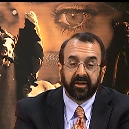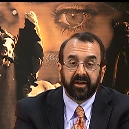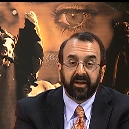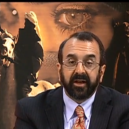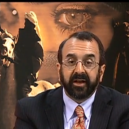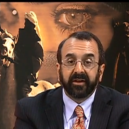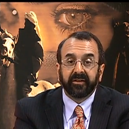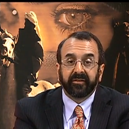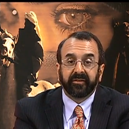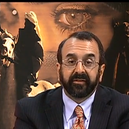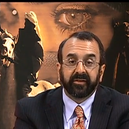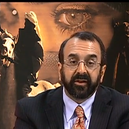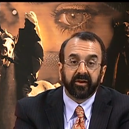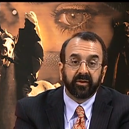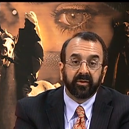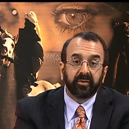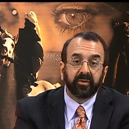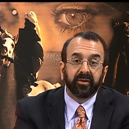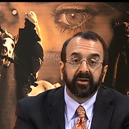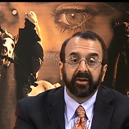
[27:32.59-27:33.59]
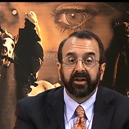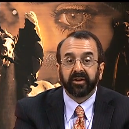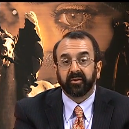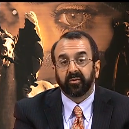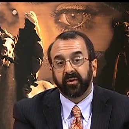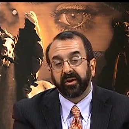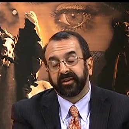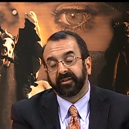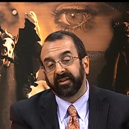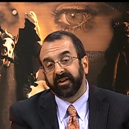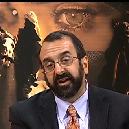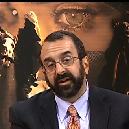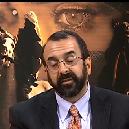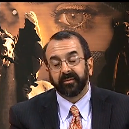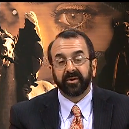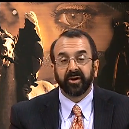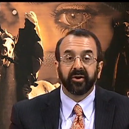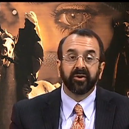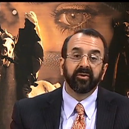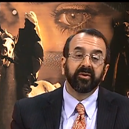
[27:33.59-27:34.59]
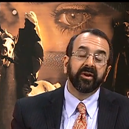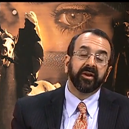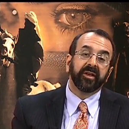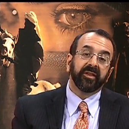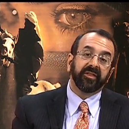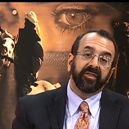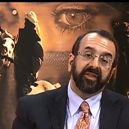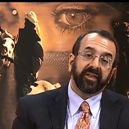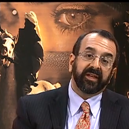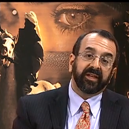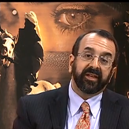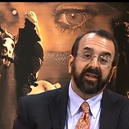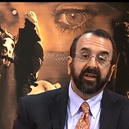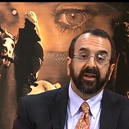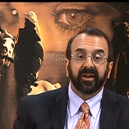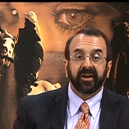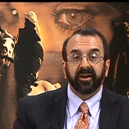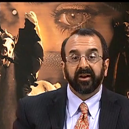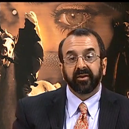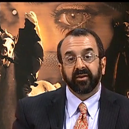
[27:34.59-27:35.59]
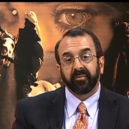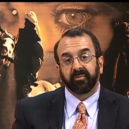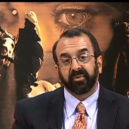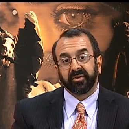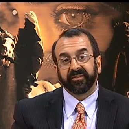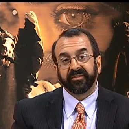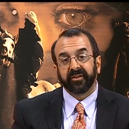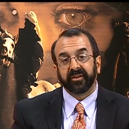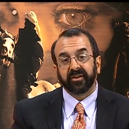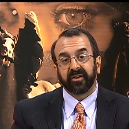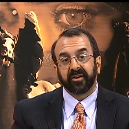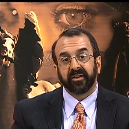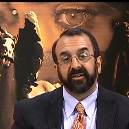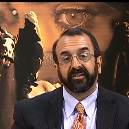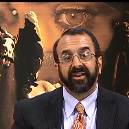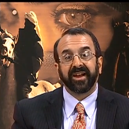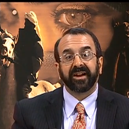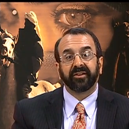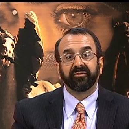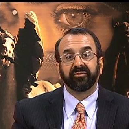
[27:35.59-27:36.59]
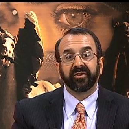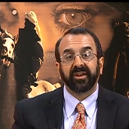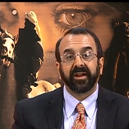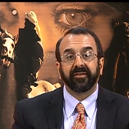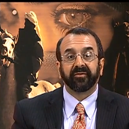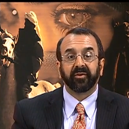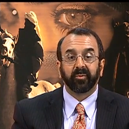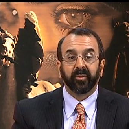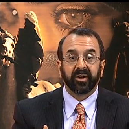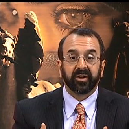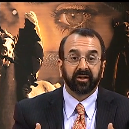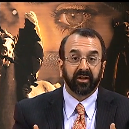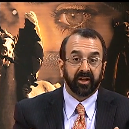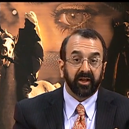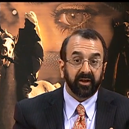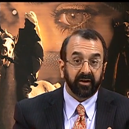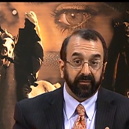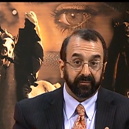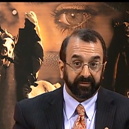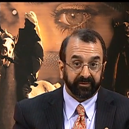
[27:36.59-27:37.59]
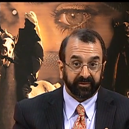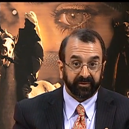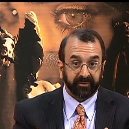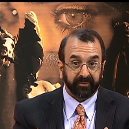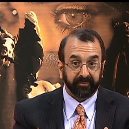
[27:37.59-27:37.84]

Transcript: and so in Guantanamo, the prison guards actually have to wear gloves.